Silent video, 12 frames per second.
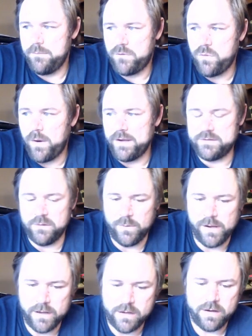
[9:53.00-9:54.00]
twice a
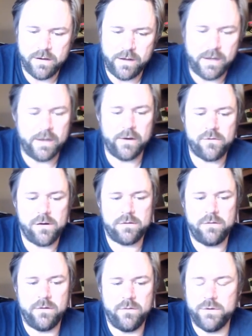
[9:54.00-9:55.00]
week and getting a
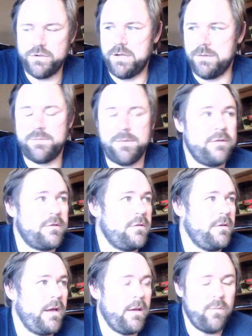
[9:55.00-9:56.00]
truckload of wood chips
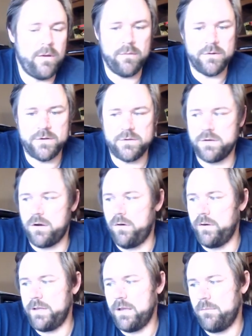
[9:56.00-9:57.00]
basically, and we were just
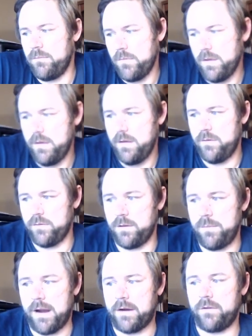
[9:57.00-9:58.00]
hauling them from the
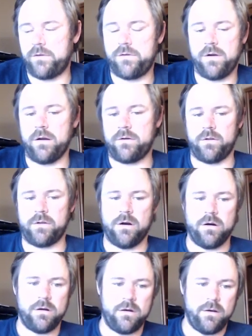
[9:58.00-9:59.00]
back of the truck to the
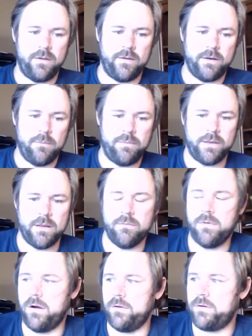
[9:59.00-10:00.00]
garden and then dumping them
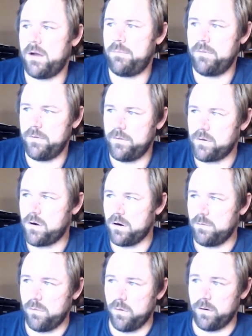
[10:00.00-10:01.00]
on top of the
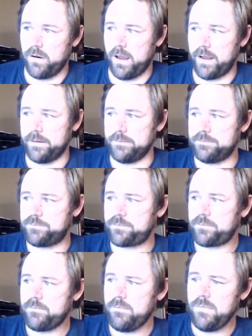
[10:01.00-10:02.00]
cardboard. And
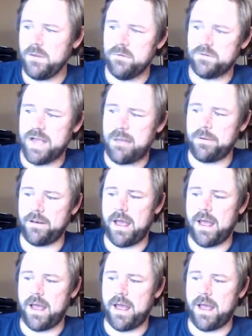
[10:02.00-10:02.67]
what's happened